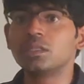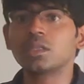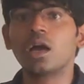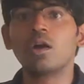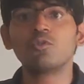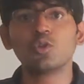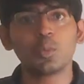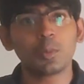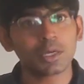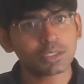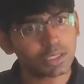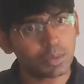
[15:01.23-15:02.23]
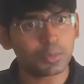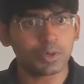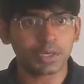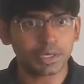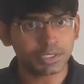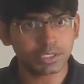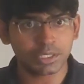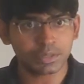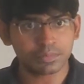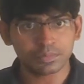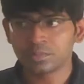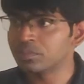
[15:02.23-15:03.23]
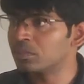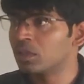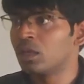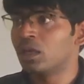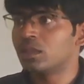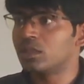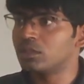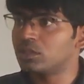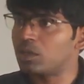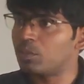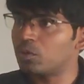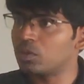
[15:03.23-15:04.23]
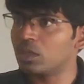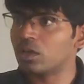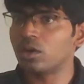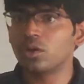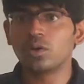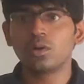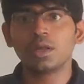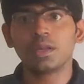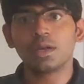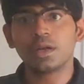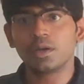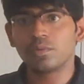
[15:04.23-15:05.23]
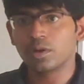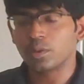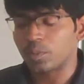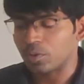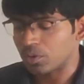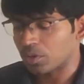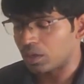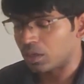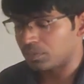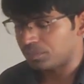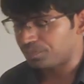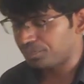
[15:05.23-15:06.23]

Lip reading: is half duplex communication. This is about the control area network protocol.